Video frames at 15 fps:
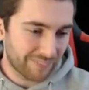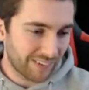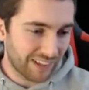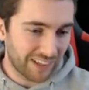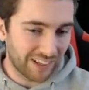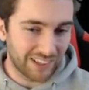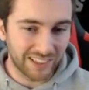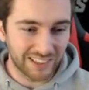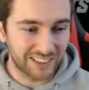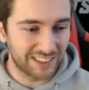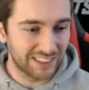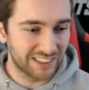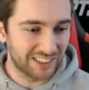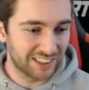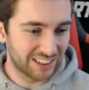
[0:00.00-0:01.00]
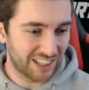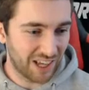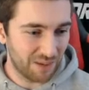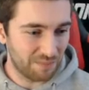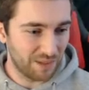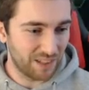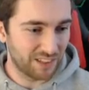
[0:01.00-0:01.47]
And it's just, it's just
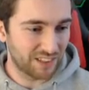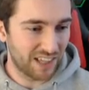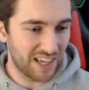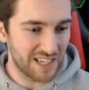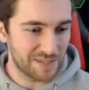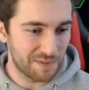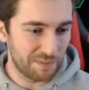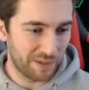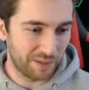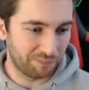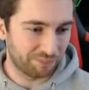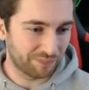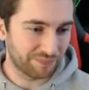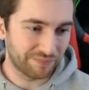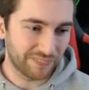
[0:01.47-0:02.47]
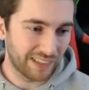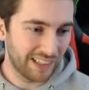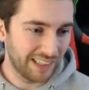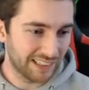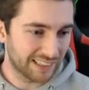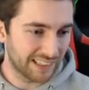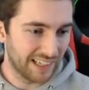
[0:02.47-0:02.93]
getting me. It's getting to me, man. Yeah,
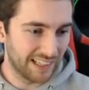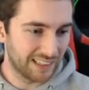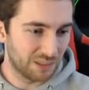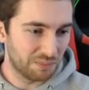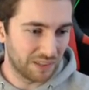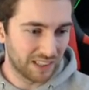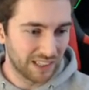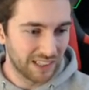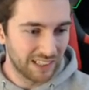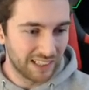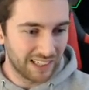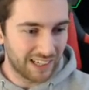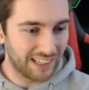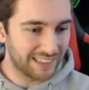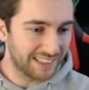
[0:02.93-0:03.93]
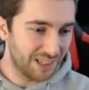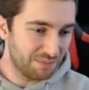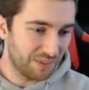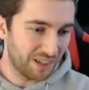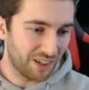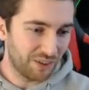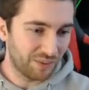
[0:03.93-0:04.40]
it's getting to me. Uh, Tim,
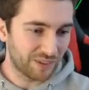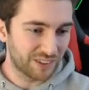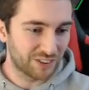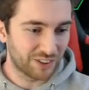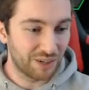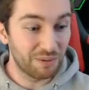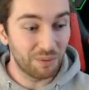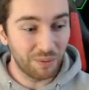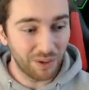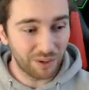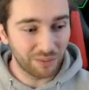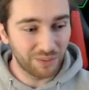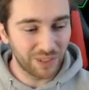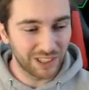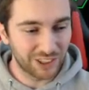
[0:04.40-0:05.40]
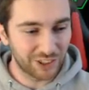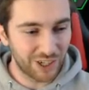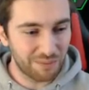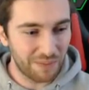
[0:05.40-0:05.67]
hello, welcome to the stream. But welcome to the stream,